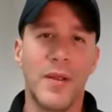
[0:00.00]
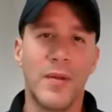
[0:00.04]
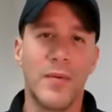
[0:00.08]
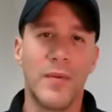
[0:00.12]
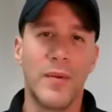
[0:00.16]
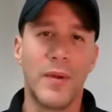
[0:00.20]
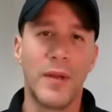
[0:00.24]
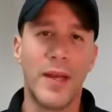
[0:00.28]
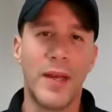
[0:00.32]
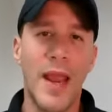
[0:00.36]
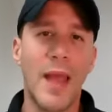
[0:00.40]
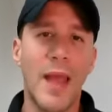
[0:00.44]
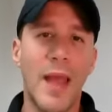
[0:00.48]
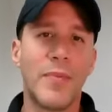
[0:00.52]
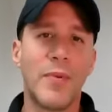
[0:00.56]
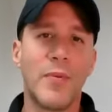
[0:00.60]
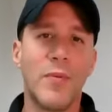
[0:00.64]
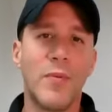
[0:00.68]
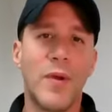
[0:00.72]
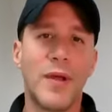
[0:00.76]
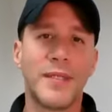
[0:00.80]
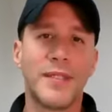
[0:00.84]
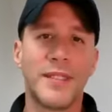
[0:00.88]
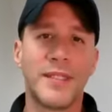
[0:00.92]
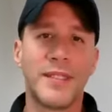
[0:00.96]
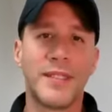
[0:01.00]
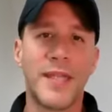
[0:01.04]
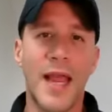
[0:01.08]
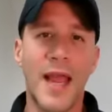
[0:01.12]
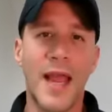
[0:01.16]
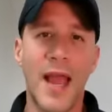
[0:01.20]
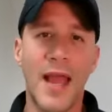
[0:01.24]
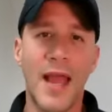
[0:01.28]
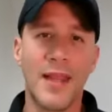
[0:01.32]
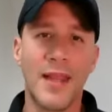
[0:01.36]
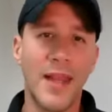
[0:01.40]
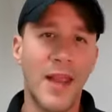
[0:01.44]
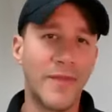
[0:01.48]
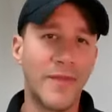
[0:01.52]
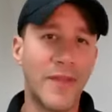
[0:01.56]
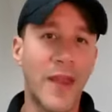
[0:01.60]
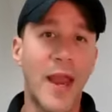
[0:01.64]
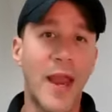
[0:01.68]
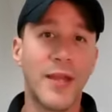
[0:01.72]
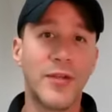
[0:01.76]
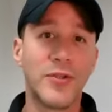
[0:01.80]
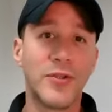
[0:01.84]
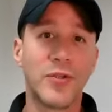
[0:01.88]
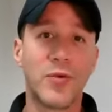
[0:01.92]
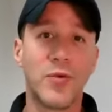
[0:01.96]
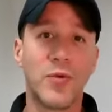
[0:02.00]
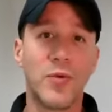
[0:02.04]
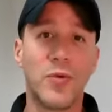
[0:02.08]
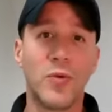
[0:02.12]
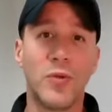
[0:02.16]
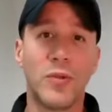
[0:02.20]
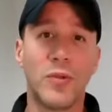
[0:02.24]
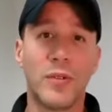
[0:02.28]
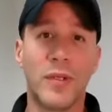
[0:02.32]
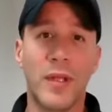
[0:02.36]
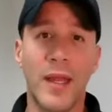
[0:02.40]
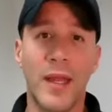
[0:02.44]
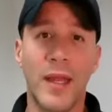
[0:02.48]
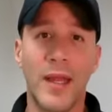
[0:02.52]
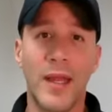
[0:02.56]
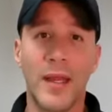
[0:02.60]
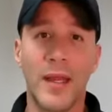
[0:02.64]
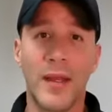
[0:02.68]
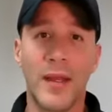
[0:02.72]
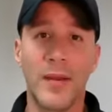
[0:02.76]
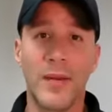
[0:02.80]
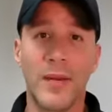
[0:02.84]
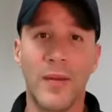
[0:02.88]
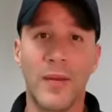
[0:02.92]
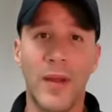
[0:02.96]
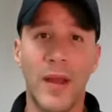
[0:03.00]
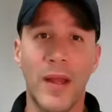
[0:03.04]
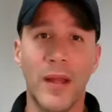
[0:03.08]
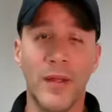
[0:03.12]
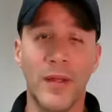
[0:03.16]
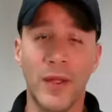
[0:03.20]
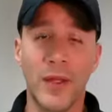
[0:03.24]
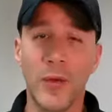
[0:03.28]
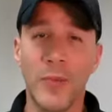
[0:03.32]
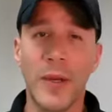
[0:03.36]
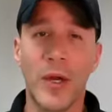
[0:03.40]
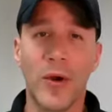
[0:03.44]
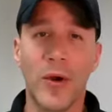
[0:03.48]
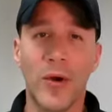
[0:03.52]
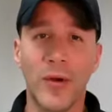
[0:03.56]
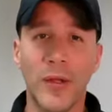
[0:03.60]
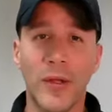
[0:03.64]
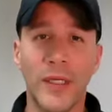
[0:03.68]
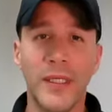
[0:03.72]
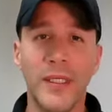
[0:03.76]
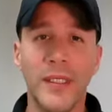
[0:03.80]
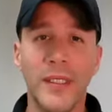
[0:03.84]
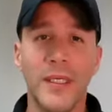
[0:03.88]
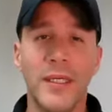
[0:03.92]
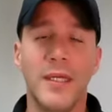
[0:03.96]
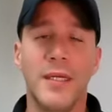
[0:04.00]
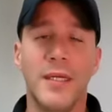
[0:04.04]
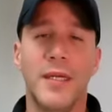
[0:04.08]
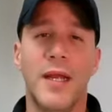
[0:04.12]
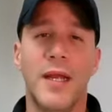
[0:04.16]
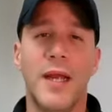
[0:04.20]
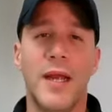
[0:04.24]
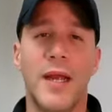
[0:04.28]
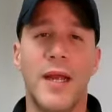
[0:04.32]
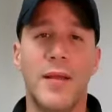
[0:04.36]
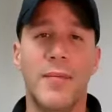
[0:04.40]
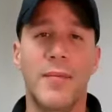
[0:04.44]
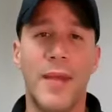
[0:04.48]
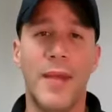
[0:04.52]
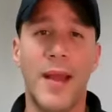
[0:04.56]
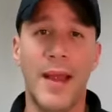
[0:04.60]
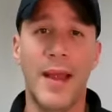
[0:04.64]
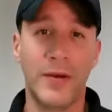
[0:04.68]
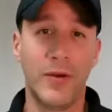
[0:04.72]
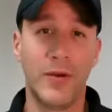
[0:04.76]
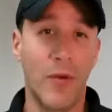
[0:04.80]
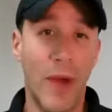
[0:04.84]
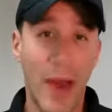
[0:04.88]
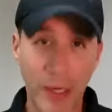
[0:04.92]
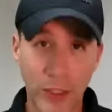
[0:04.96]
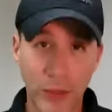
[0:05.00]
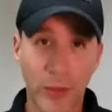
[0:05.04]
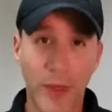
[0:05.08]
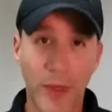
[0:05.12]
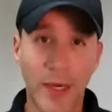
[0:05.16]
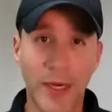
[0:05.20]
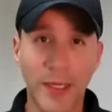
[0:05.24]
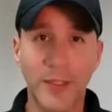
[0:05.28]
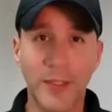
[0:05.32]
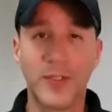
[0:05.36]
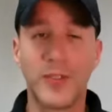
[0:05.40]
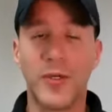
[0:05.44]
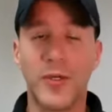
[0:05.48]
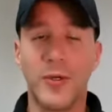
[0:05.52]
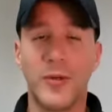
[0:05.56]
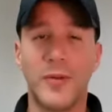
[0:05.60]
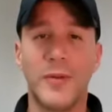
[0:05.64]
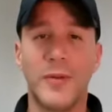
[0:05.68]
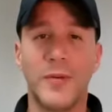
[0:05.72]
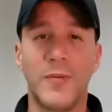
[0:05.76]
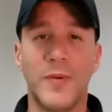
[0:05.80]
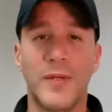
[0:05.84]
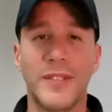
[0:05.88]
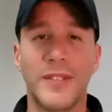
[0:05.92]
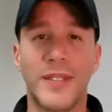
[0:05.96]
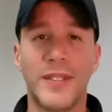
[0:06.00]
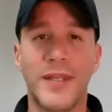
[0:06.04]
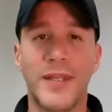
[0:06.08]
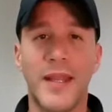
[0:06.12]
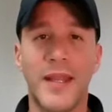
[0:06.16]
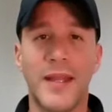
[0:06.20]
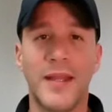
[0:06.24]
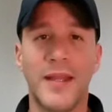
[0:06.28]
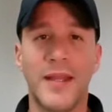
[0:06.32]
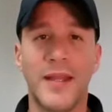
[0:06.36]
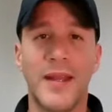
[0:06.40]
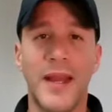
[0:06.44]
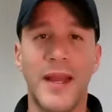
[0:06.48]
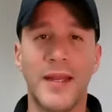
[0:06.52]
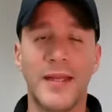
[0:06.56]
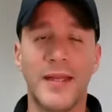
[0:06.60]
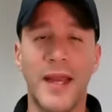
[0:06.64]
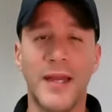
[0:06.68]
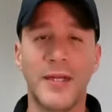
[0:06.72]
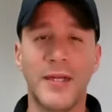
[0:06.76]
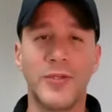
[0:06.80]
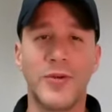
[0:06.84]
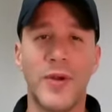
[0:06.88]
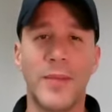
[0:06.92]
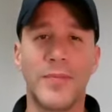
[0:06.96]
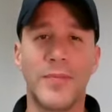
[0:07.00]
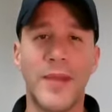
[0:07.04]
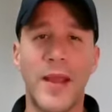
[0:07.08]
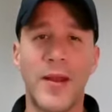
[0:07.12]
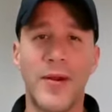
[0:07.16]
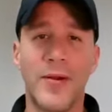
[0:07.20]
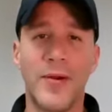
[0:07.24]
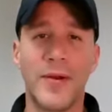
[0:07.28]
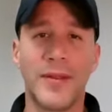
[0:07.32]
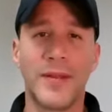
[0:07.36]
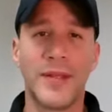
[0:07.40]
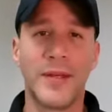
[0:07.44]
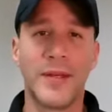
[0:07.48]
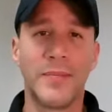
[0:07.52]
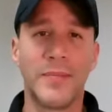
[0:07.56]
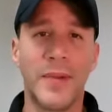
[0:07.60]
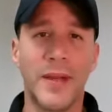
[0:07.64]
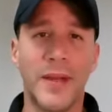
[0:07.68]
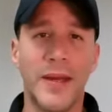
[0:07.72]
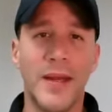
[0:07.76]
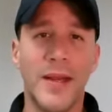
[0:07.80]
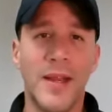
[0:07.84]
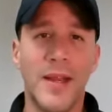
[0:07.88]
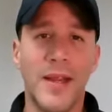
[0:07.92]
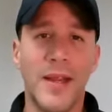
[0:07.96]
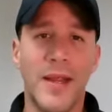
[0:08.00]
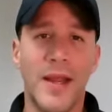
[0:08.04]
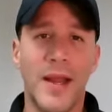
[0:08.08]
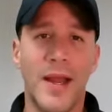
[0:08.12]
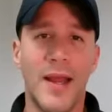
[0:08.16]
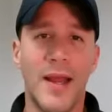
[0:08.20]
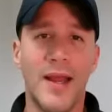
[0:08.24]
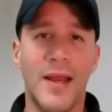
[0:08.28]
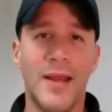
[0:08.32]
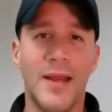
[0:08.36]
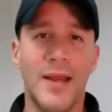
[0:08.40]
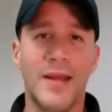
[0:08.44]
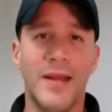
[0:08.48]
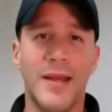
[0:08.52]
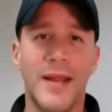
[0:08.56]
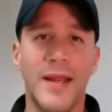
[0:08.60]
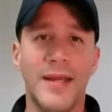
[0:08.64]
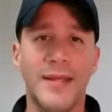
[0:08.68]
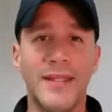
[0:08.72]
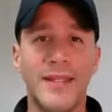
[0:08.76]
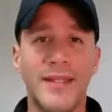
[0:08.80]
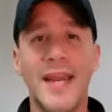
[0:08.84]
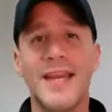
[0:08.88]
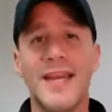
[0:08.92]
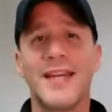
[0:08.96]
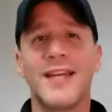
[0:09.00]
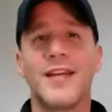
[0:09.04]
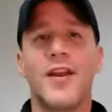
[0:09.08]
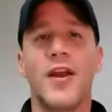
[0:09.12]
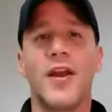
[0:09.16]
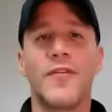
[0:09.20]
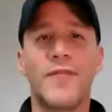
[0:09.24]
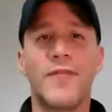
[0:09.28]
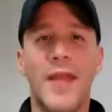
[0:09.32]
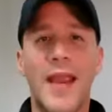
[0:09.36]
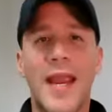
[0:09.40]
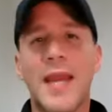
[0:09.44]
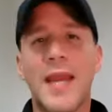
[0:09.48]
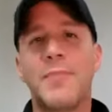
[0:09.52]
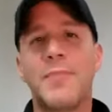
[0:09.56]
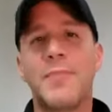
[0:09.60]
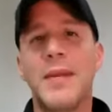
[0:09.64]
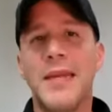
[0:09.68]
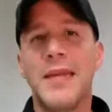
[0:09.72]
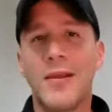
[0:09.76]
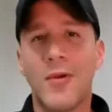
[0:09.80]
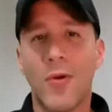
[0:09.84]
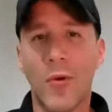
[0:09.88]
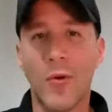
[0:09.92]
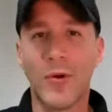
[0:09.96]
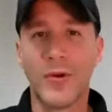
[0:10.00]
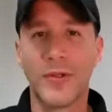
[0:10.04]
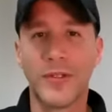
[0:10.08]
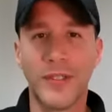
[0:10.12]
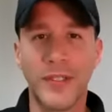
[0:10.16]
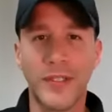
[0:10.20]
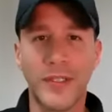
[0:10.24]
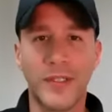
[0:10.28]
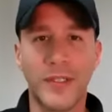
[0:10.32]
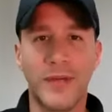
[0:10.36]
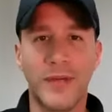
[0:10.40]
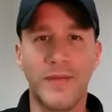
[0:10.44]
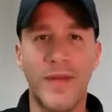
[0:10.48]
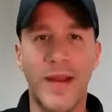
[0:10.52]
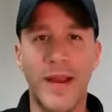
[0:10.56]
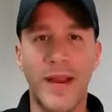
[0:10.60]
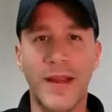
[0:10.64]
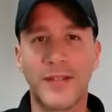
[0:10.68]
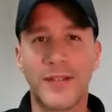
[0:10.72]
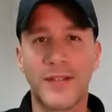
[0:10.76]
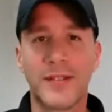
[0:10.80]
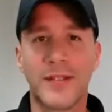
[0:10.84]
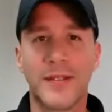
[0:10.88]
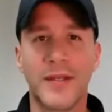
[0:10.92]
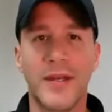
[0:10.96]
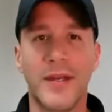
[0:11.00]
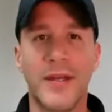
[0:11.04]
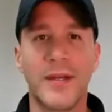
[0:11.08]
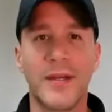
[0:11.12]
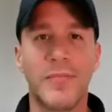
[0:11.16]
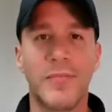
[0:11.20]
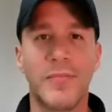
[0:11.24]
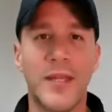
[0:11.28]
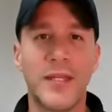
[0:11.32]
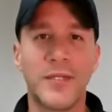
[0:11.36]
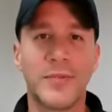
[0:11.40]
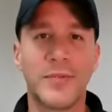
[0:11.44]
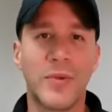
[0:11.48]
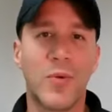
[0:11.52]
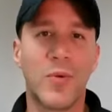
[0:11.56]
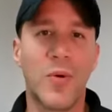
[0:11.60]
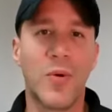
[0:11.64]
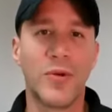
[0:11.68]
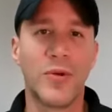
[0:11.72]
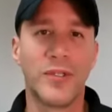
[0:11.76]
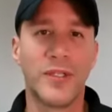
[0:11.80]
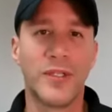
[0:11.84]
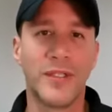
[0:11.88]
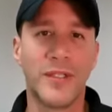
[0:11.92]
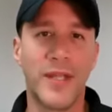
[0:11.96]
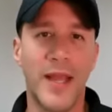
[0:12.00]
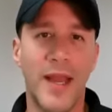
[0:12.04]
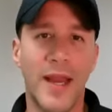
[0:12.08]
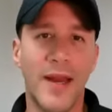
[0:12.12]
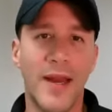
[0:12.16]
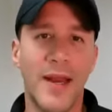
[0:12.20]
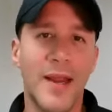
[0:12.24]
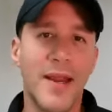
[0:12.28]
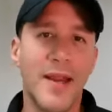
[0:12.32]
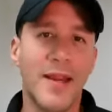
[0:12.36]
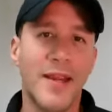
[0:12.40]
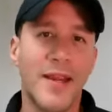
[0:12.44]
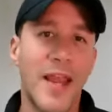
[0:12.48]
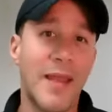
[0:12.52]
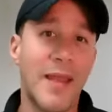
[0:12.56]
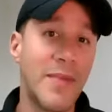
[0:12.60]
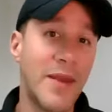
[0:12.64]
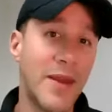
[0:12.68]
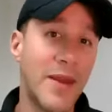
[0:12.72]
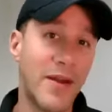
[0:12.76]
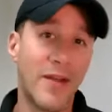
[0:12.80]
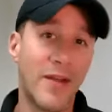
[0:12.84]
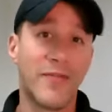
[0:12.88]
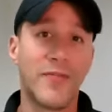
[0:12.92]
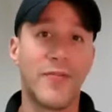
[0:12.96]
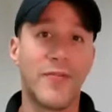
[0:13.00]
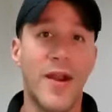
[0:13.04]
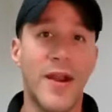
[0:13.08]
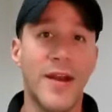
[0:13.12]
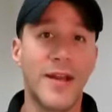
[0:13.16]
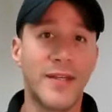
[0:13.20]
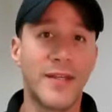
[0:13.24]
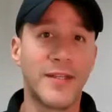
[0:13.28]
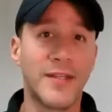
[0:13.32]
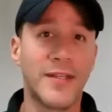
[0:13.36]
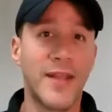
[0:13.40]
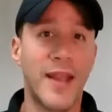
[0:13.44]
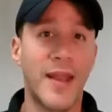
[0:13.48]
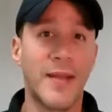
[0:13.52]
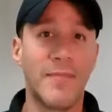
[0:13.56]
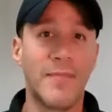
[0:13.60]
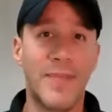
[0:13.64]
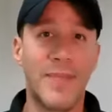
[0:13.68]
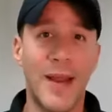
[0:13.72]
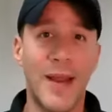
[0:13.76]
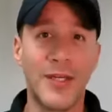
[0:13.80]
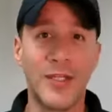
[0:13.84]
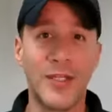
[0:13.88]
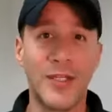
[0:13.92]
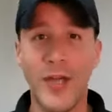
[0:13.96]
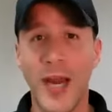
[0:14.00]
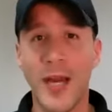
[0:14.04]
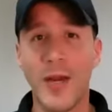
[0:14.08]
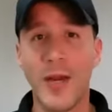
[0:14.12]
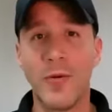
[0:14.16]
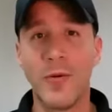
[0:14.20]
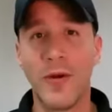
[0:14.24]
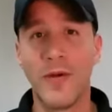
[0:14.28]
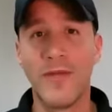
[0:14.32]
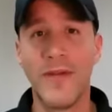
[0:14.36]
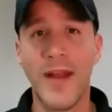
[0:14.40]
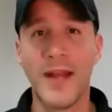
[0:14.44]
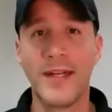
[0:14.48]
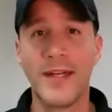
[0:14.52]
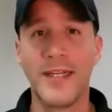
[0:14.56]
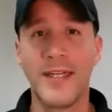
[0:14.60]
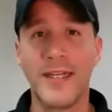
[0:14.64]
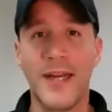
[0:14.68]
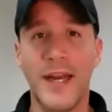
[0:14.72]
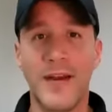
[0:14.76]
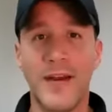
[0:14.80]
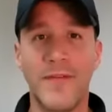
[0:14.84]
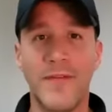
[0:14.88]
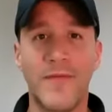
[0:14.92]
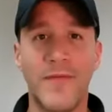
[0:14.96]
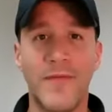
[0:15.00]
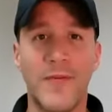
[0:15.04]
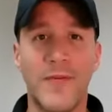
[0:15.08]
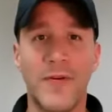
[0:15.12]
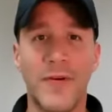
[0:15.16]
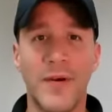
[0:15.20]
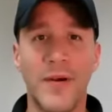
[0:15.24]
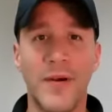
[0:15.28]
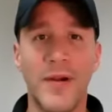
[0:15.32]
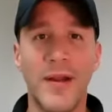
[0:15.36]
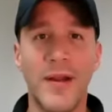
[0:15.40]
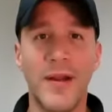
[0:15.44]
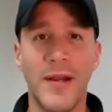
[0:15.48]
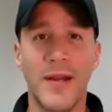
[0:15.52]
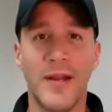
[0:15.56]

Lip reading: what happened was I left high school a little bit early. I graduated, so it wasn't I dropped out or anything, but I had taken enough AP courses, advanced placement courses, that gave me enough credits that by January of 1994,